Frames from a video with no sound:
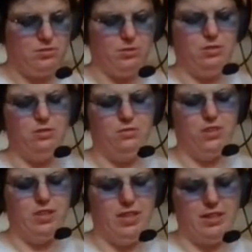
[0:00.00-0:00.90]
Well, 2
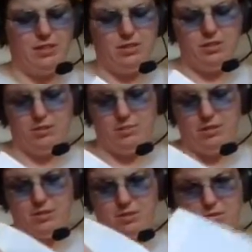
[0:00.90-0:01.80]
free kits, because the
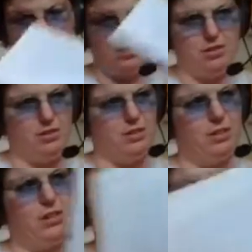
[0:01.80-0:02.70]
pattern's already in the thing.